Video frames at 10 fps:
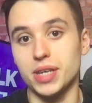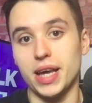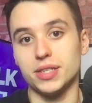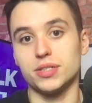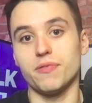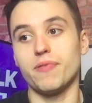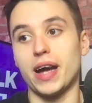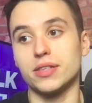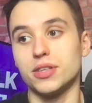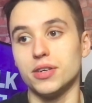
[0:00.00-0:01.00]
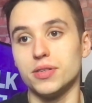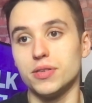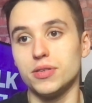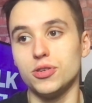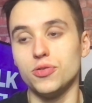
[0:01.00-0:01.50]
It's the fact that
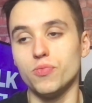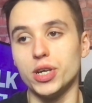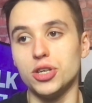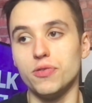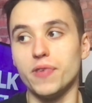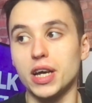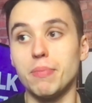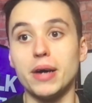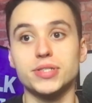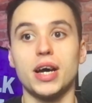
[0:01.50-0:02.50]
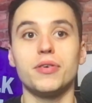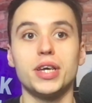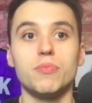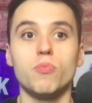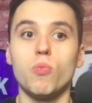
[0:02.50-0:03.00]
when you think about Saudi
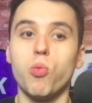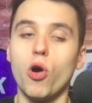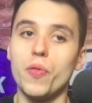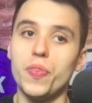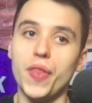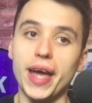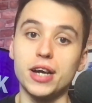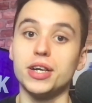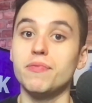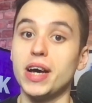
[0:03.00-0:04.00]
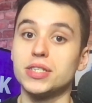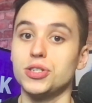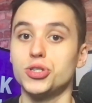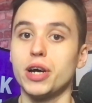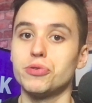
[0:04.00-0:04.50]
and what they could invest
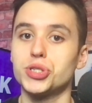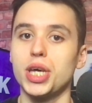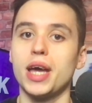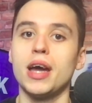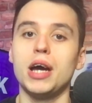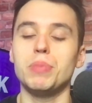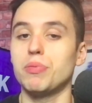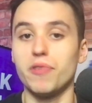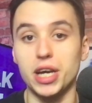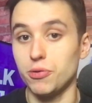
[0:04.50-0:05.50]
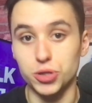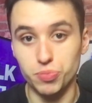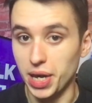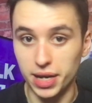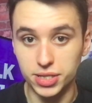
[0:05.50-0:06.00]
in Chelsea, people think it would just
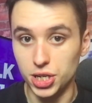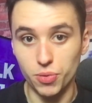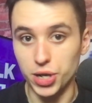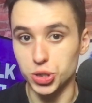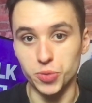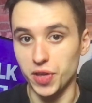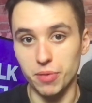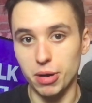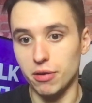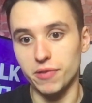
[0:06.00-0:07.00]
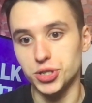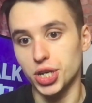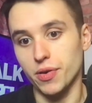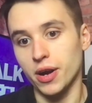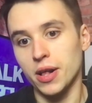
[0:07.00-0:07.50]
be a continuation of the Abramovich
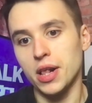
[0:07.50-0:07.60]
era.